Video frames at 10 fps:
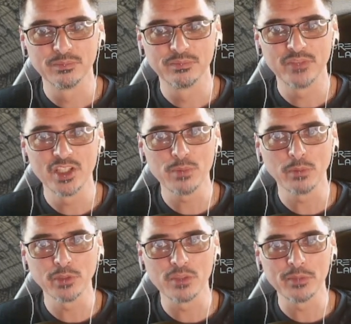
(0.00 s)
He's
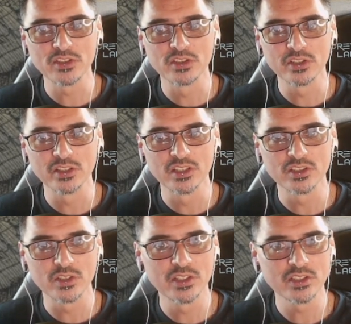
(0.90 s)
probably got the best agility,
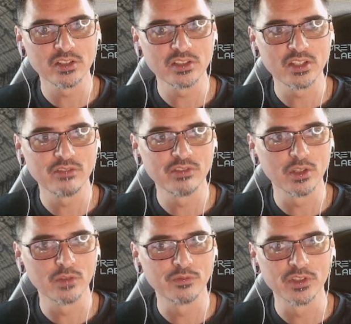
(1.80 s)
so he's going to see if he can
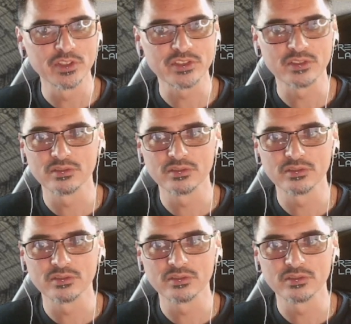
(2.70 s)
go first.